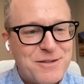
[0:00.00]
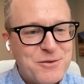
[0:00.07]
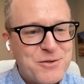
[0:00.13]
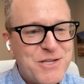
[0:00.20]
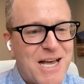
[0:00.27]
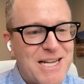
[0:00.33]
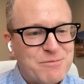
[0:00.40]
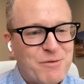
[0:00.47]

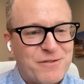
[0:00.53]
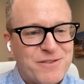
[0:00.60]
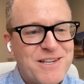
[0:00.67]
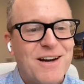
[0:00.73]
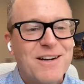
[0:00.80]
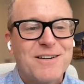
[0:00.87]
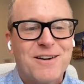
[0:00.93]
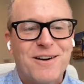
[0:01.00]
enthusiasm of
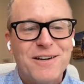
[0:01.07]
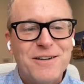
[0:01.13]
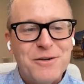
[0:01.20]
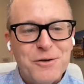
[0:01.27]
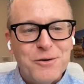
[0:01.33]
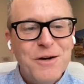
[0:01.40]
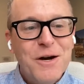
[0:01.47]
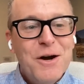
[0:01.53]
Scott
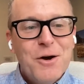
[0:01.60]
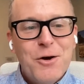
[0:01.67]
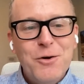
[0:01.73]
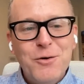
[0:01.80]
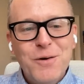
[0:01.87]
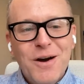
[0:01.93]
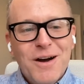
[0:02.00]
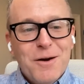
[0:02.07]
Curran,
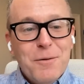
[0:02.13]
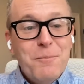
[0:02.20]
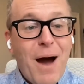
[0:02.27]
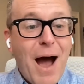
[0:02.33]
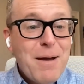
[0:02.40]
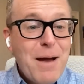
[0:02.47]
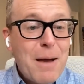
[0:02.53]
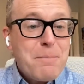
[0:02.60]
who
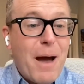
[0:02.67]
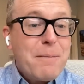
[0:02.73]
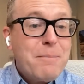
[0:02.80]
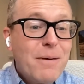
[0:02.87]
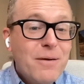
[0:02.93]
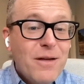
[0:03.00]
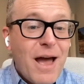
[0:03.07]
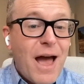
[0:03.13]

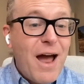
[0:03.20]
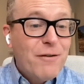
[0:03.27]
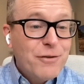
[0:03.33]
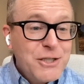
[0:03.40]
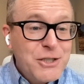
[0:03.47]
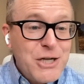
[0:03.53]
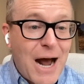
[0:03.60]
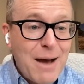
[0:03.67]

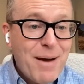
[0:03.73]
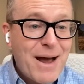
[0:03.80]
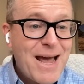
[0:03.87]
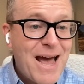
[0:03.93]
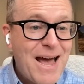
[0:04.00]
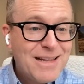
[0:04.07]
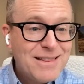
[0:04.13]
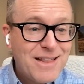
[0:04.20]
every job I
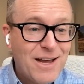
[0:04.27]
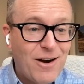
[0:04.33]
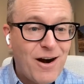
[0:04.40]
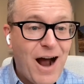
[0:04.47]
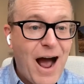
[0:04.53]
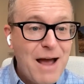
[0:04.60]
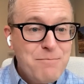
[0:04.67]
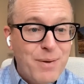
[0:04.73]
had
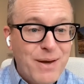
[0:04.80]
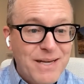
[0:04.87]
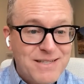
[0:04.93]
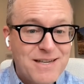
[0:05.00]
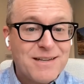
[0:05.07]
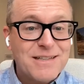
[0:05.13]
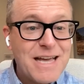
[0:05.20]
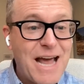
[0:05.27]
there, I
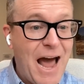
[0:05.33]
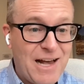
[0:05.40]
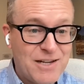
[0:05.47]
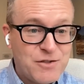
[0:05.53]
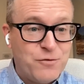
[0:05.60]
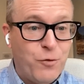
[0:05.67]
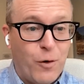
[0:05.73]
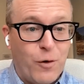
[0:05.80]
basically
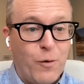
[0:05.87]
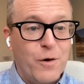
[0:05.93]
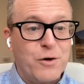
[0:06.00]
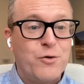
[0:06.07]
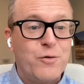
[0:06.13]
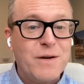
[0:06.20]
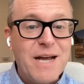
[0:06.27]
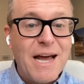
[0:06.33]
asked for
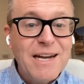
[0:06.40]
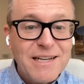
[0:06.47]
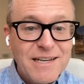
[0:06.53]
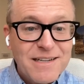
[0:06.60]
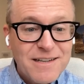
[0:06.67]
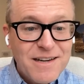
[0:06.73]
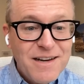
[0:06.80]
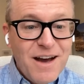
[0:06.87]
or
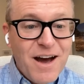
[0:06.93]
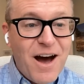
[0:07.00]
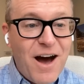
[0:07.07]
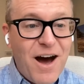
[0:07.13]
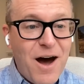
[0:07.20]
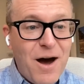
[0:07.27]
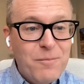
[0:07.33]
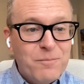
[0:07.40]
created
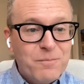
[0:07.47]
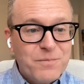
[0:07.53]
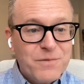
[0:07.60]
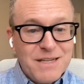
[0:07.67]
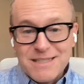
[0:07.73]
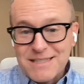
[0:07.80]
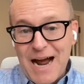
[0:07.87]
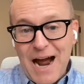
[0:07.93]

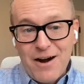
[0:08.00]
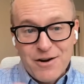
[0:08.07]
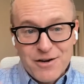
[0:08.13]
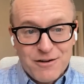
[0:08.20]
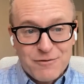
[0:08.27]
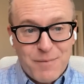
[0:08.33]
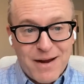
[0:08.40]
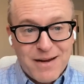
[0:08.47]
the
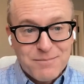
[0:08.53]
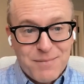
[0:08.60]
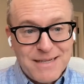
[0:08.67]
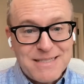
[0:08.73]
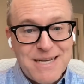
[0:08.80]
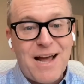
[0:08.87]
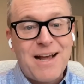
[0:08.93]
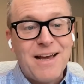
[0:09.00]
entirety of my
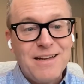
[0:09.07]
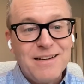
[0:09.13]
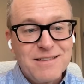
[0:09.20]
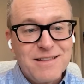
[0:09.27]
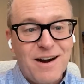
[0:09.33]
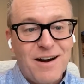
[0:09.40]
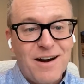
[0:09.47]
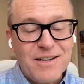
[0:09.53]

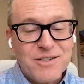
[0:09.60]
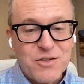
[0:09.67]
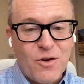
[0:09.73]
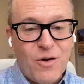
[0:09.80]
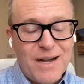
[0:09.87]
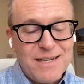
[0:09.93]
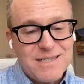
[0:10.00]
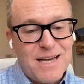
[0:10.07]
decade there. And
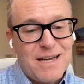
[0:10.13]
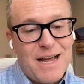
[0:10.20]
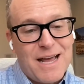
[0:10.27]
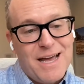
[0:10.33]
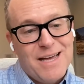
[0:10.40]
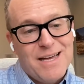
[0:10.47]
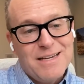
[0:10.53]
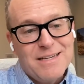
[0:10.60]
so I said,
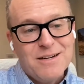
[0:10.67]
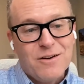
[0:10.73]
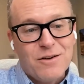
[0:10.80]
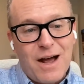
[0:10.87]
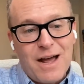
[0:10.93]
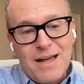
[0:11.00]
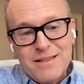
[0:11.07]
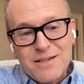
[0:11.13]
hey,
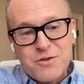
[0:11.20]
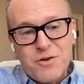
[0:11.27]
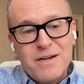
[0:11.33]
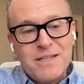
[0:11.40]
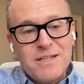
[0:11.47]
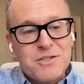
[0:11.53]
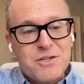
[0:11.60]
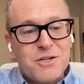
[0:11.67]
I had this
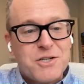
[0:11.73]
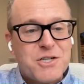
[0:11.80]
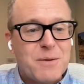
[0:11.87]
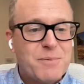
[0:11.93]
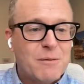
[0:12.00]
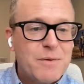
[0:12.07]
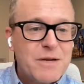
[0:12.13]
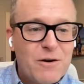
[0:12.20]
great
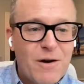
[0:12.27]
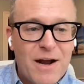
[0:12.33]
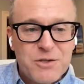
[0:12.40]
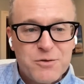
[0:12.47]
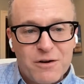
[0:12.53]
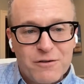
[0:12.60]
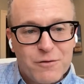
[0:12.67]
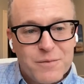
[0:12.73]
internship and I'm going to be
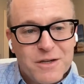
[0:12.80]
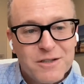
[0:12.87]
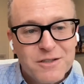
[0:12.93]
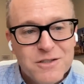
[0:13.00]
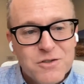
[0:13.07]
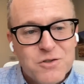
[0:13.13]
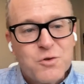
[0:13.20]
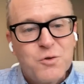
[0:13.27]
graduating from the
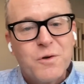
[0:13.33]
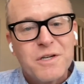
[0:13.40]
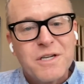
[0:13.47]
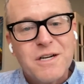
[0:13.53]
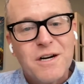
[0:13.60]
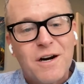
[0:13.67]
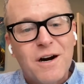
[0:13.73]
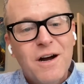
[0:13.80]
Clinton School
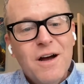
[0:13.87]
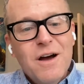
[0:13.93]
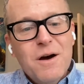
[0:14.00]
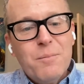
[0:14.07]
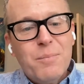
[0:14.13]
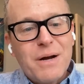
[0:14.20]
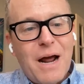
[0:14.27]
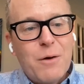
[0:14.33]
here,
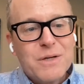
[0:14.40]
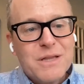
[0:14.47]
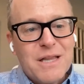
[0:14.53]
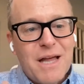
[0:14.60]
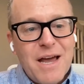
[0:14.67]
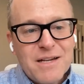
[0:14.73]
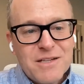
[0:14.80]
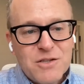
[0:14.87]
but I would
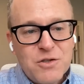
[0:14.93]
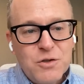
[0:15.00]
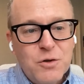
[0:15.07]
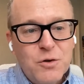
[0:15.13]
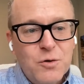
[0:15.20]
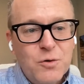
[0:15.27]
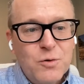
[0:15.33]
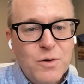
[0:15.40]
like
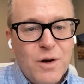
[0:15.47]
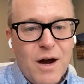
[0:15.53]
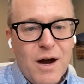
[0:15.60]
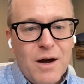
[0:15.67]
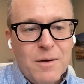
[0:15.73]
to